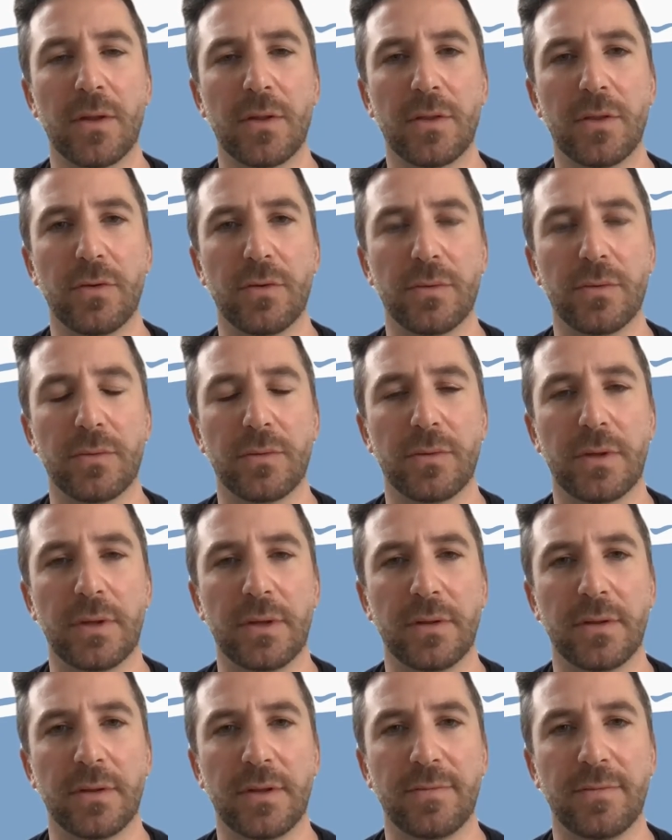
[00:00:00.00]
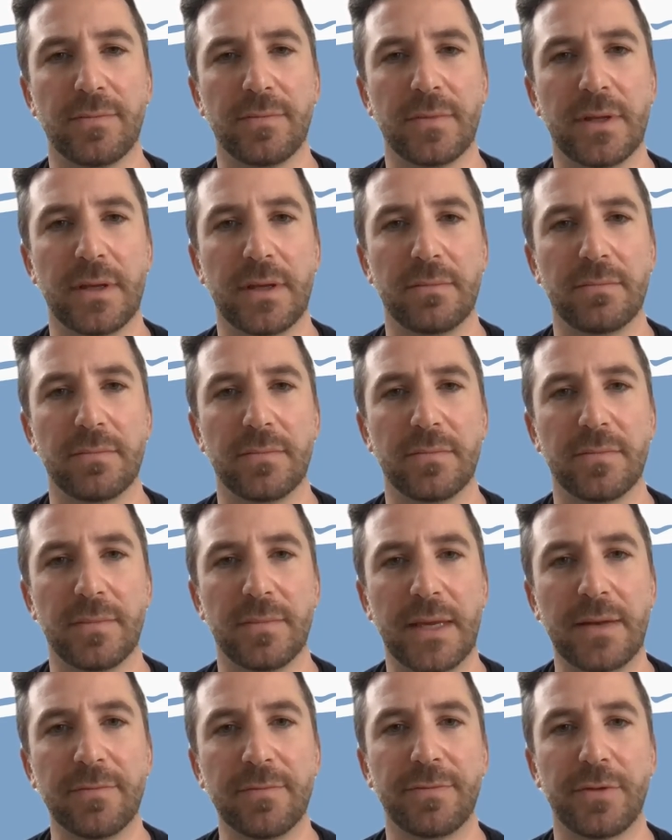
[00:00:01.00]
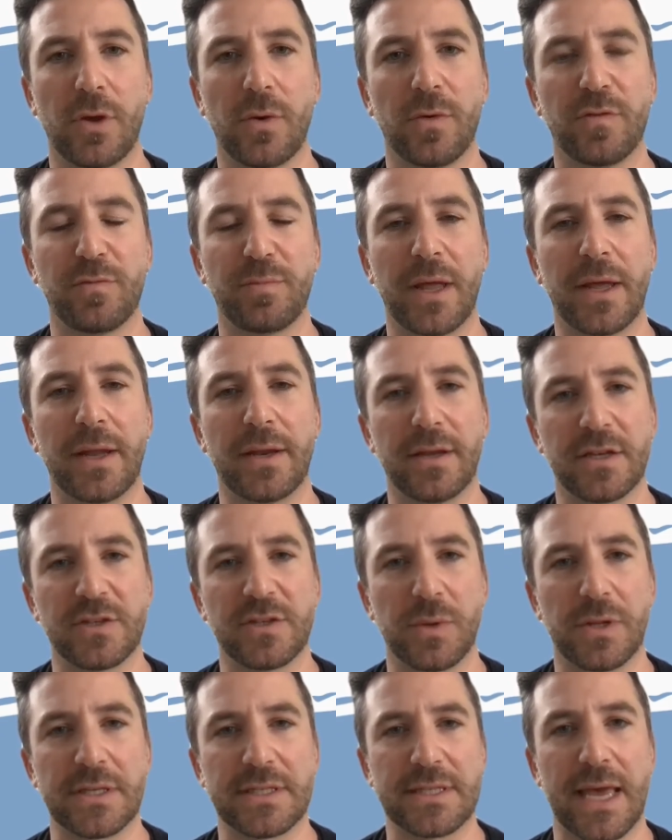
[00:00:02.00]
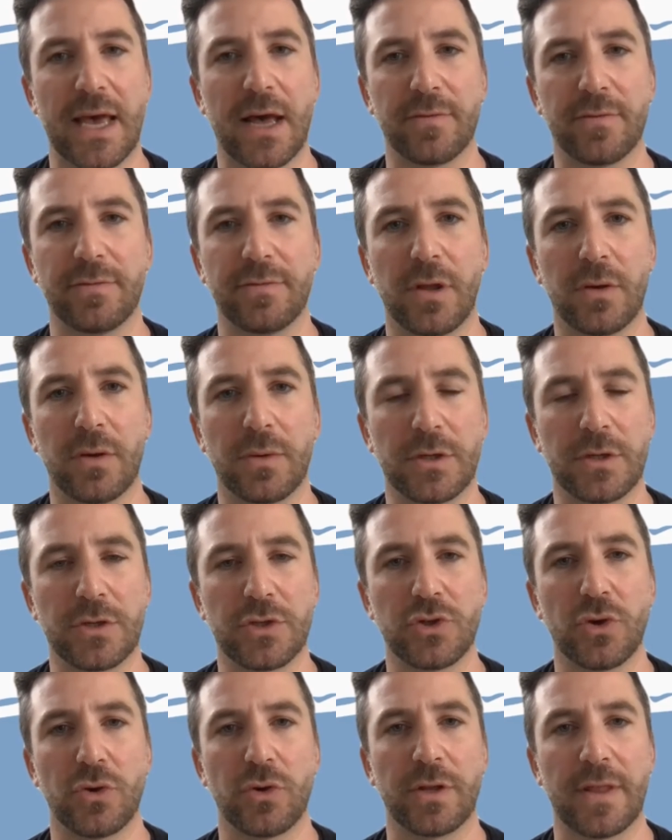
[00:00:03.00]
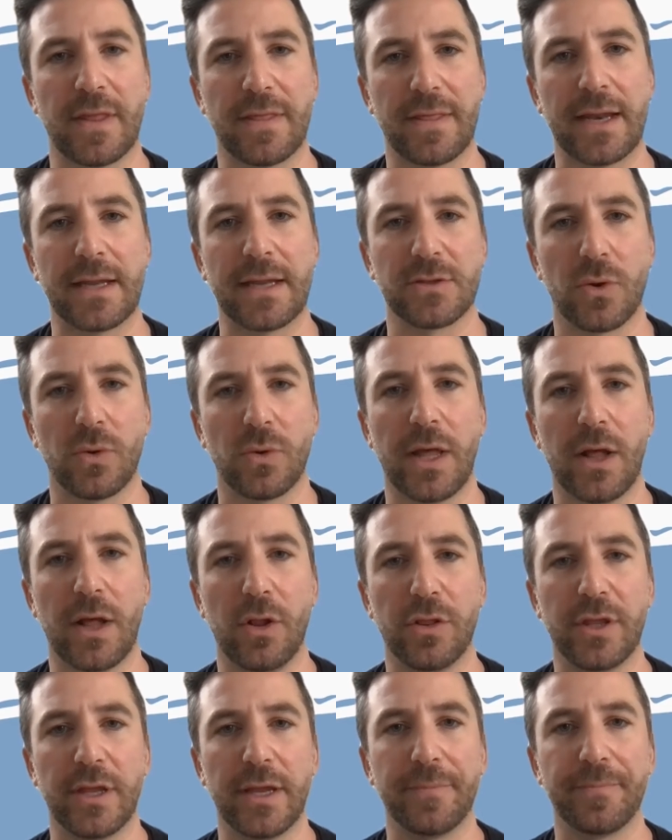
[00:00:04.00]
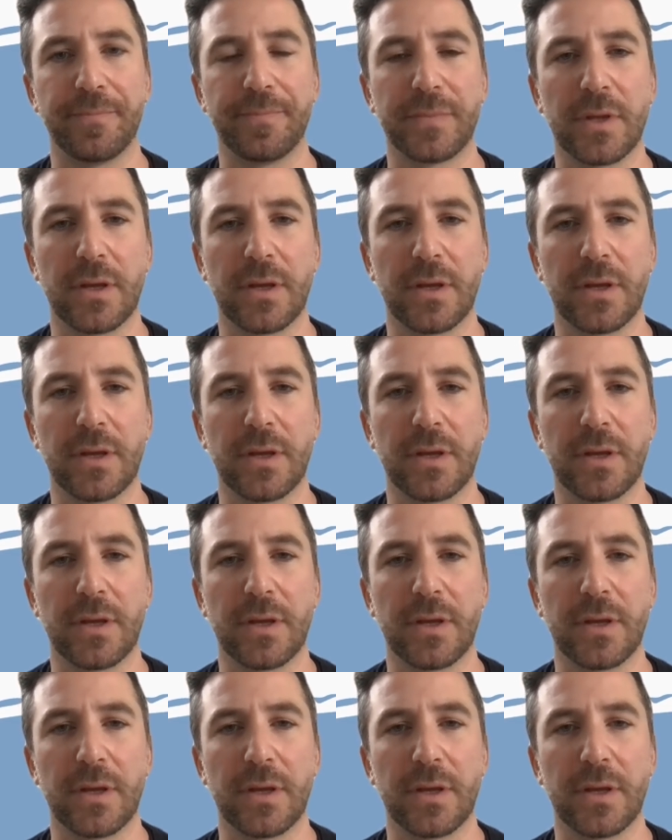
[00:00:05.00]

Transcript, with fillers: the the the, the inflow of blood as well as the outflow and ensuring that that is all healthy.